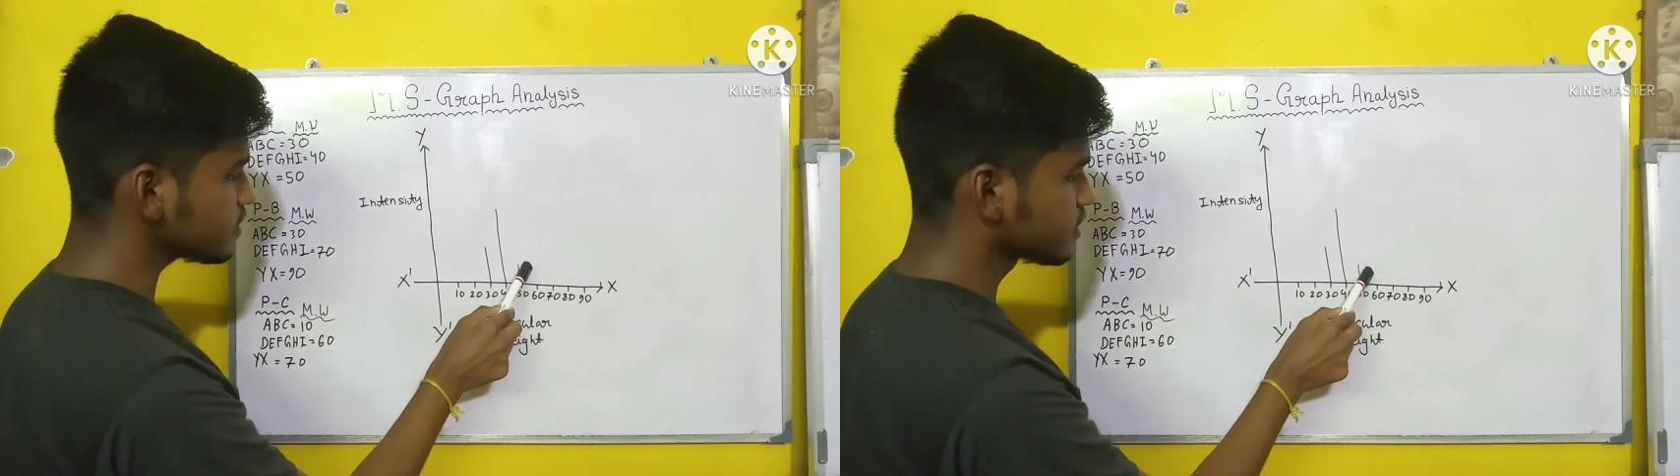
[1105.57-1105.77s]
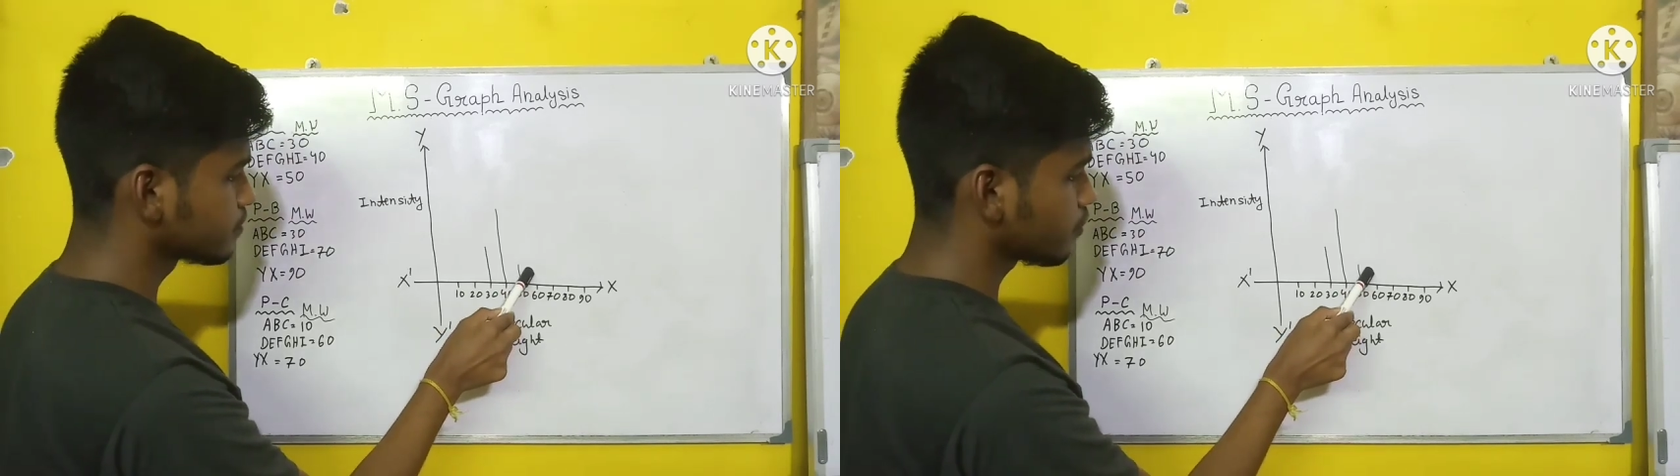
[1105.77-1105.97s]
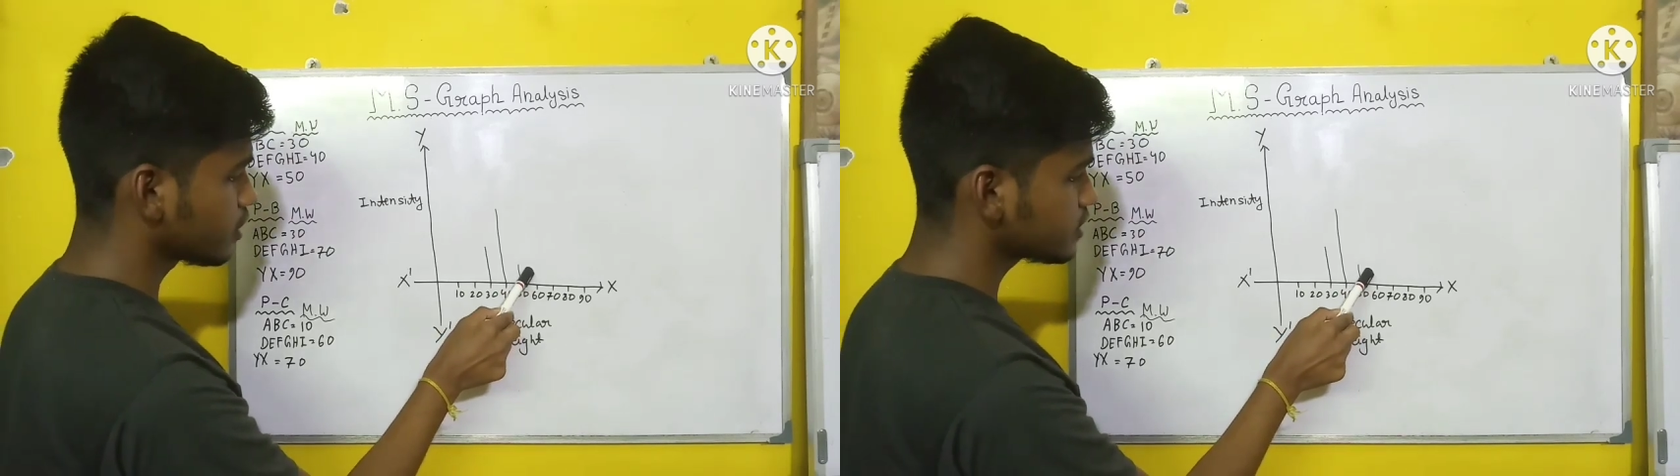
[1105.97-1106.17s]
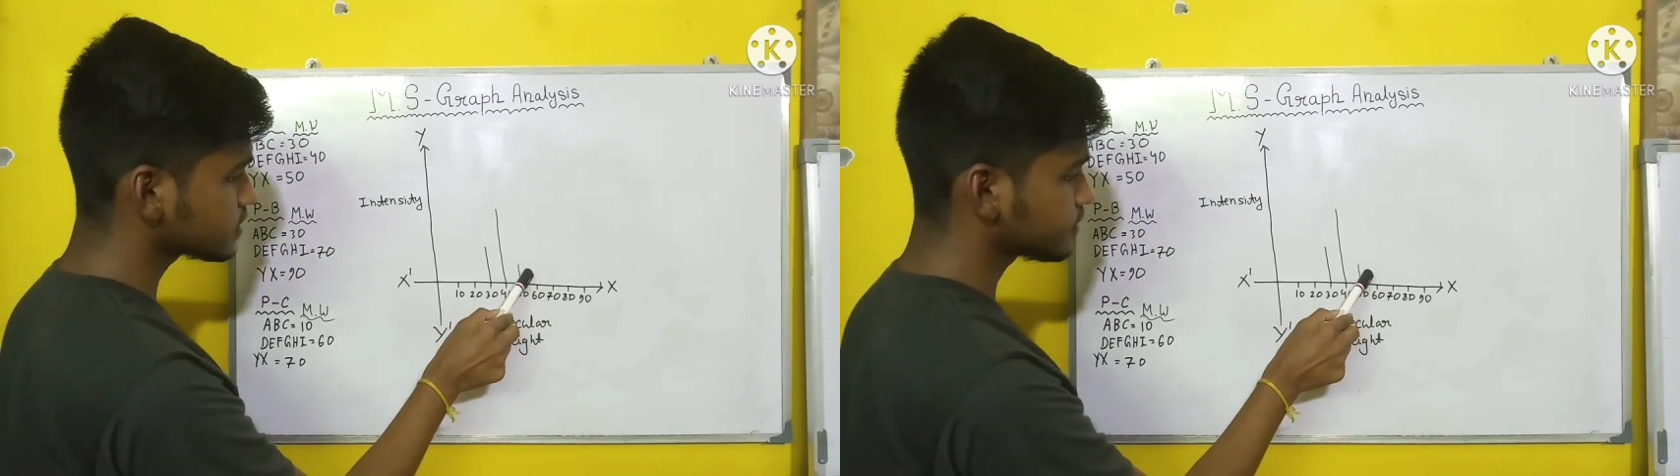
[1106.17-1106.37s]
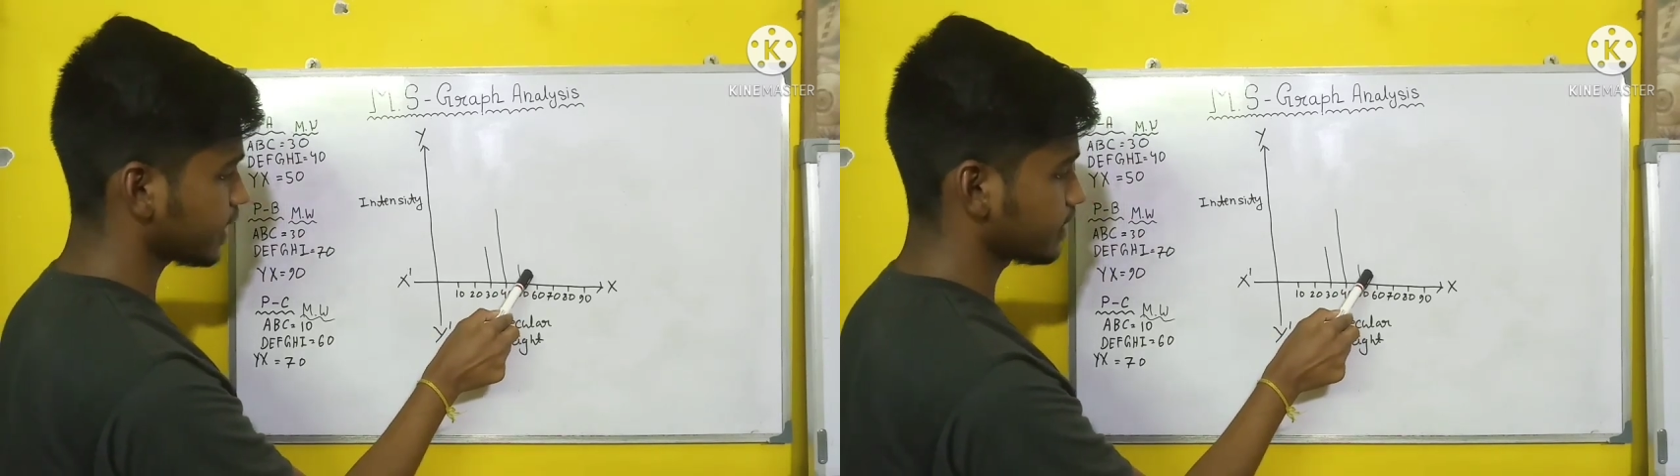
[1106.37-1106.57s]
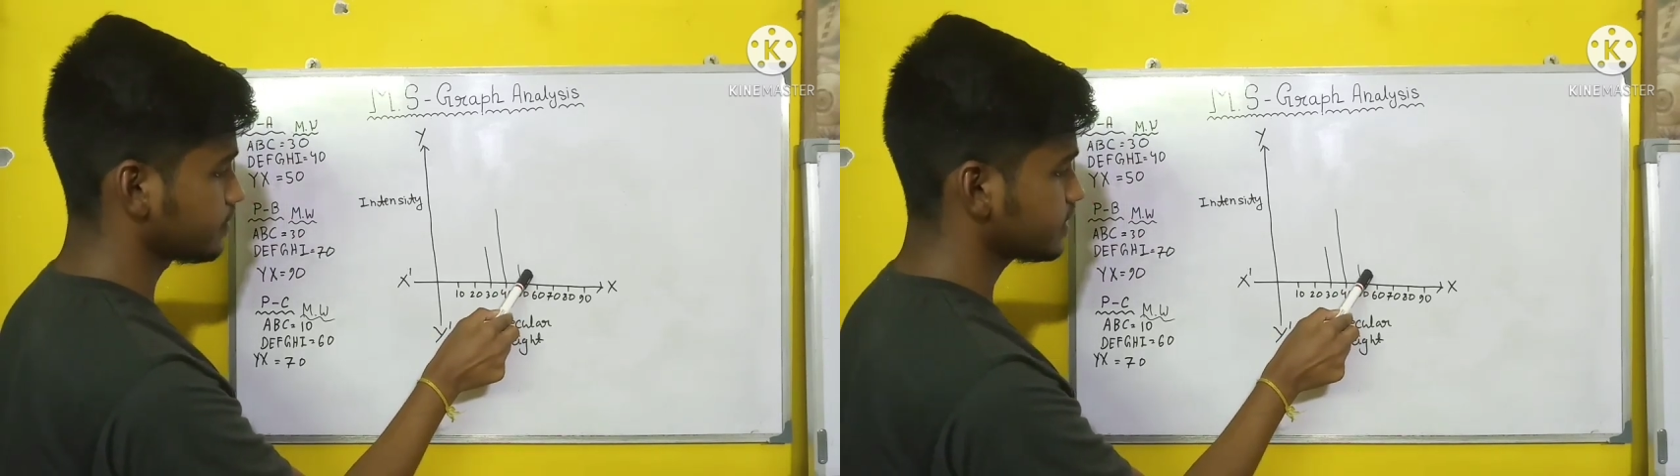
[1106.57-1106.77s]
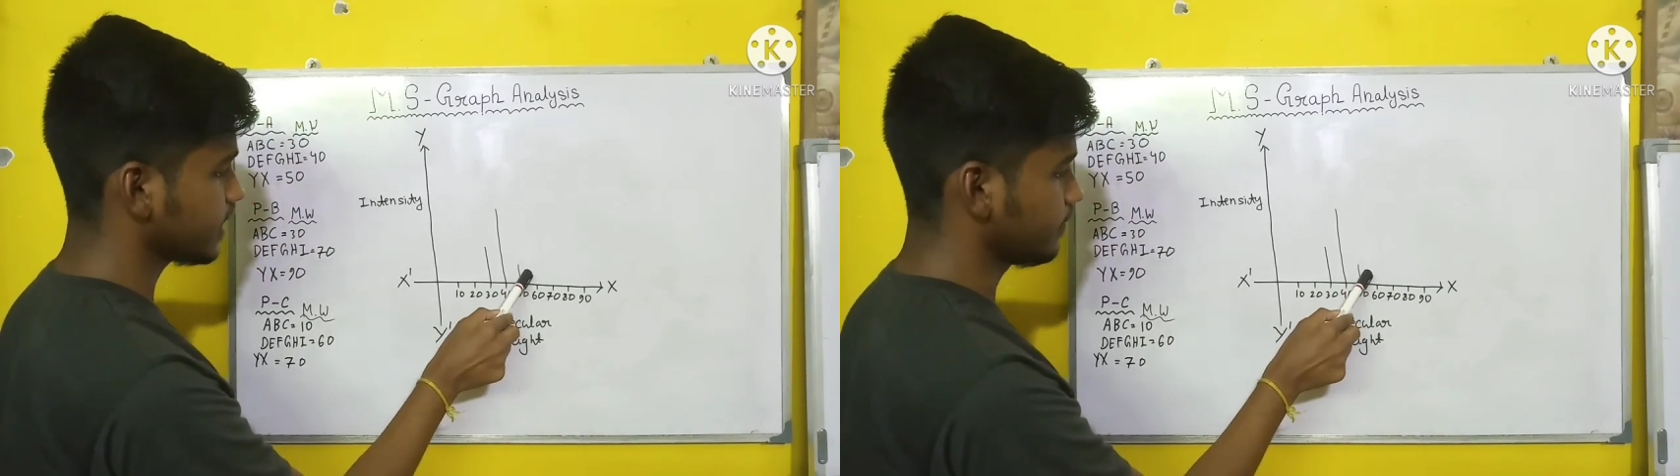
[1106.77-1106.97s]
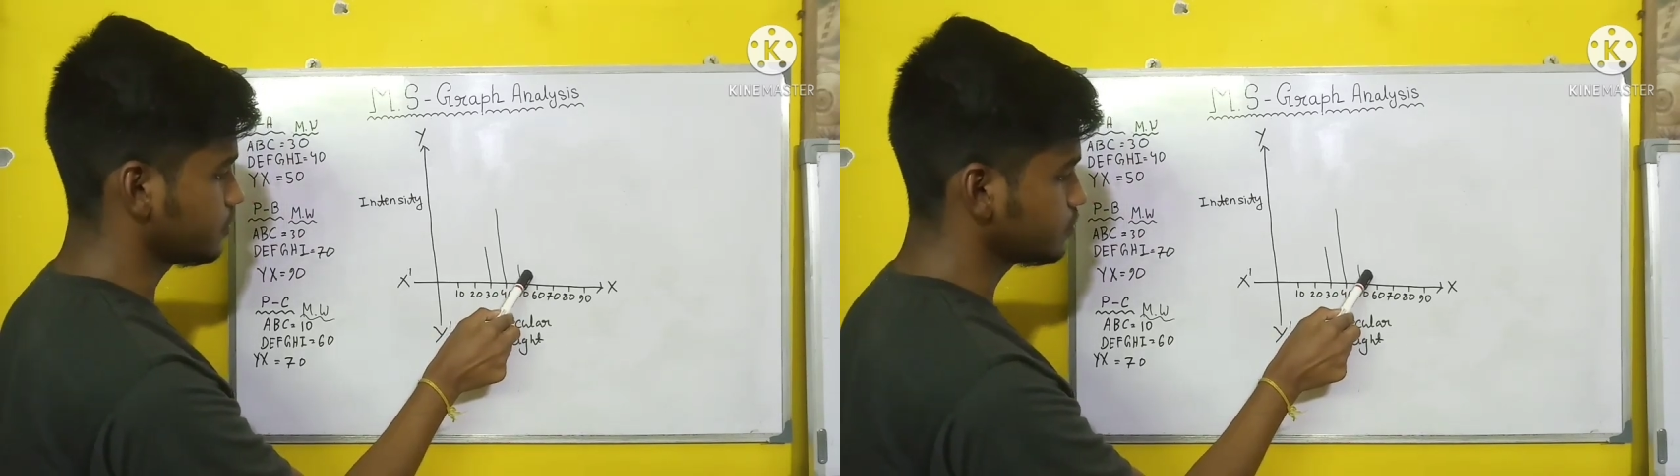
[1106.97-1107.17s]
smallest fragment
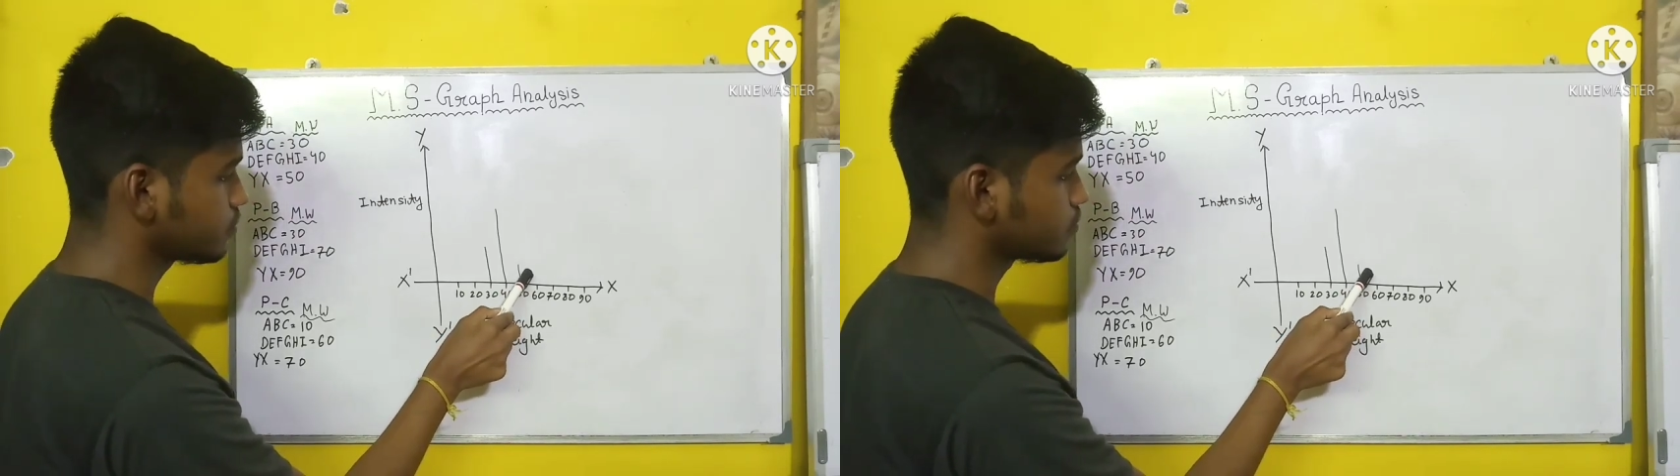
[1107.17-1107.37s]
among